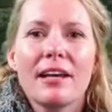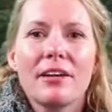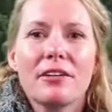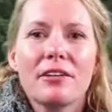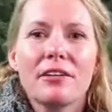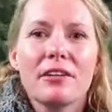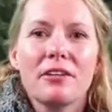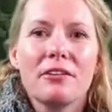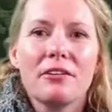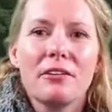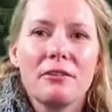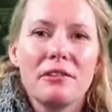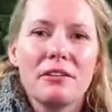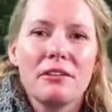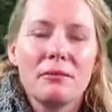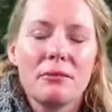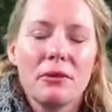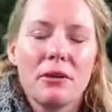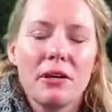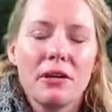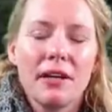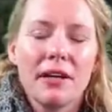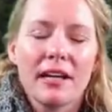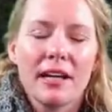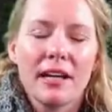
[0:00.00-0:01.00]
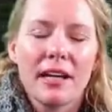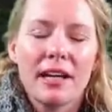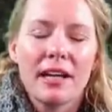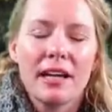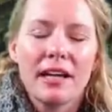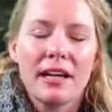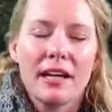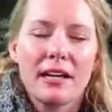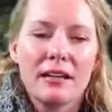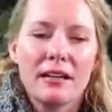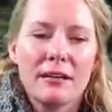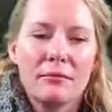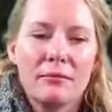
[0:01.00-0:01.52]
I couldn't agree with you more.
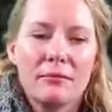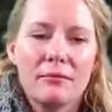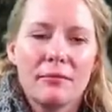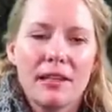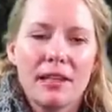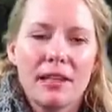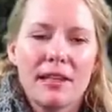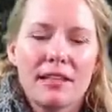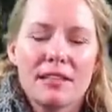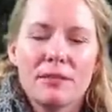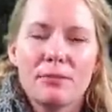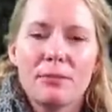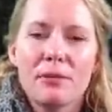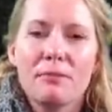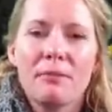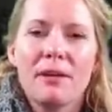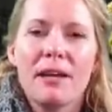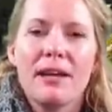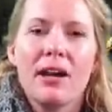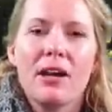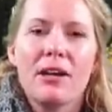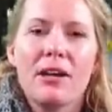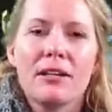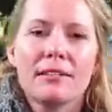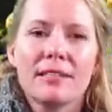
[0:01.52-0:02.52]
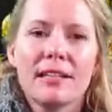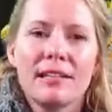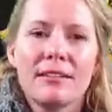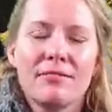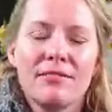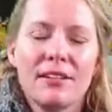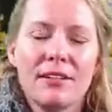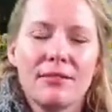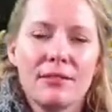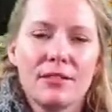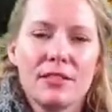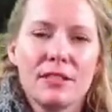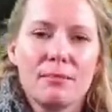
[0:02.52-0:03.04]
Um, it's one of my all time
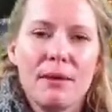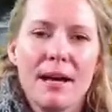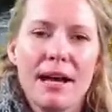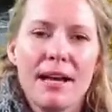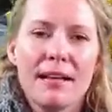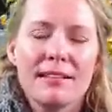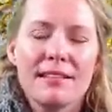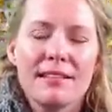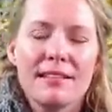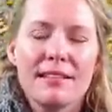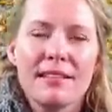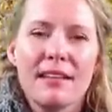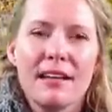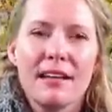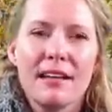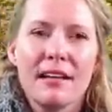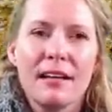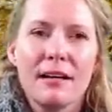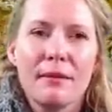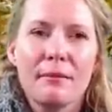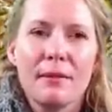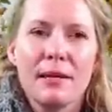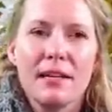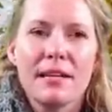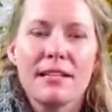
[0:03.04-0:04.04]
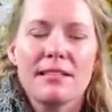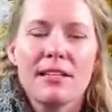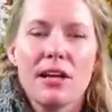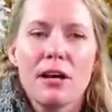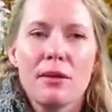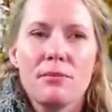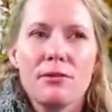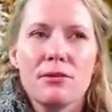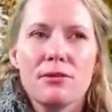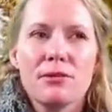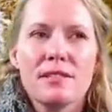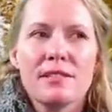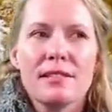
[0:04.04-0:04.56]
favorite spots. Um, it's
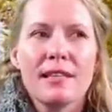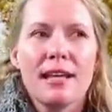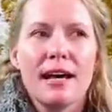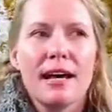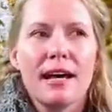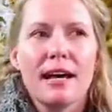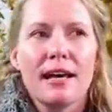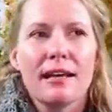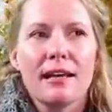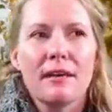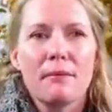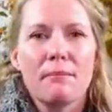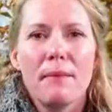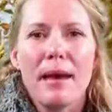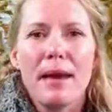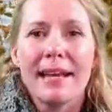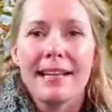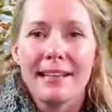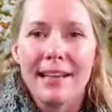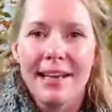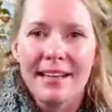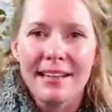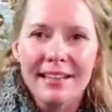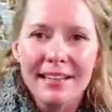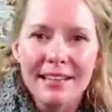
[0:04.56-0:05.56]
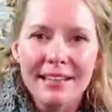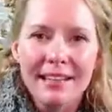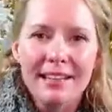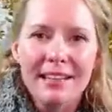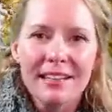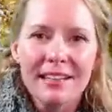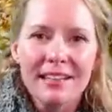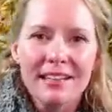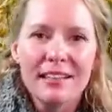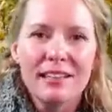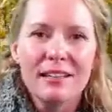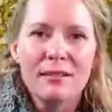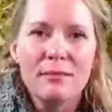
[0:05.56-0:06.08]
almost uh,
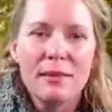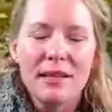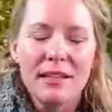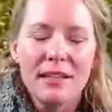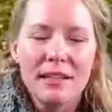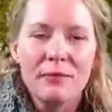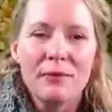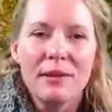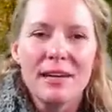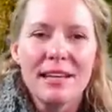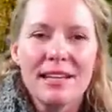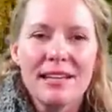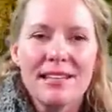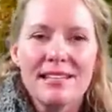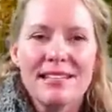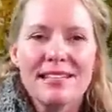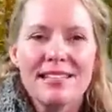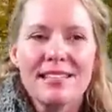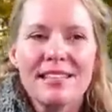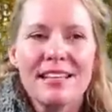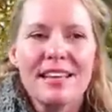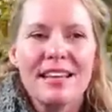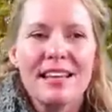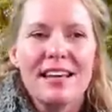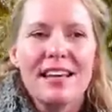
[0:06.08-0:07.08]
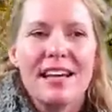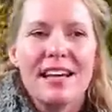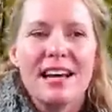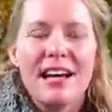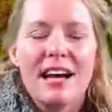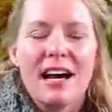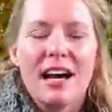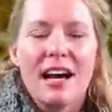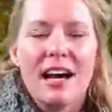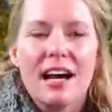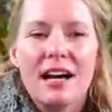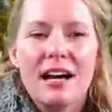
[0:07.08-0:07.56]
magnetic in many ways mm-hmm.